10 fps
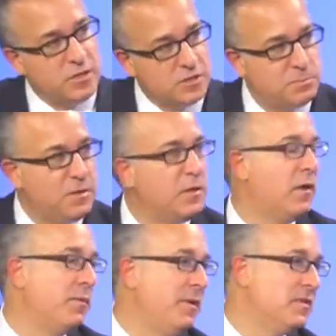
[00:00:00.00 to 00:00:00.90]
Let's just be
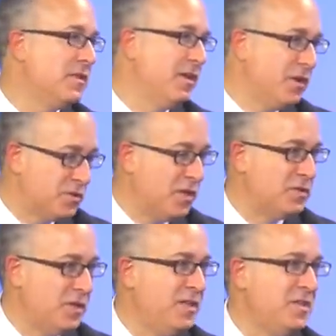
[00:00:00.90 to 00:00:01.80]
clear. It means that it's
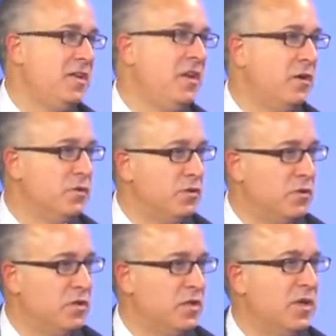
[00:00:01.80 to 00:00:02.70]
it's, it's adhered. You,
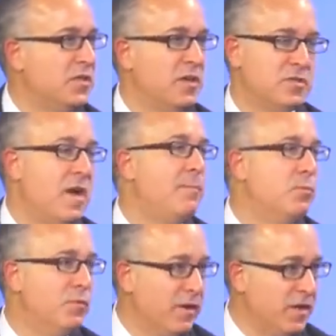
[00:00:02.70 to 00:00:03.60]
you, you touch it, it's not
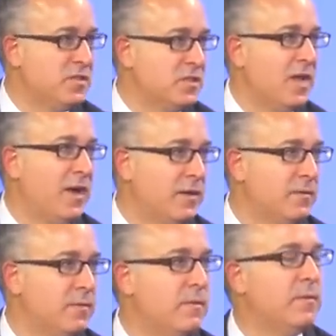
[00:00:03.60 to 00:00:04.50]
moving. It's stuck.
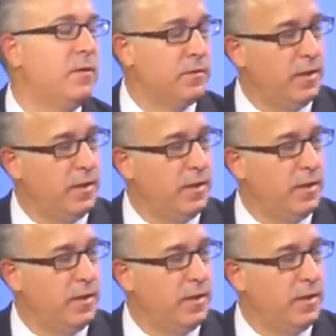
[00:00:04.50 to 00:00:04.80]
Exactly. Okay.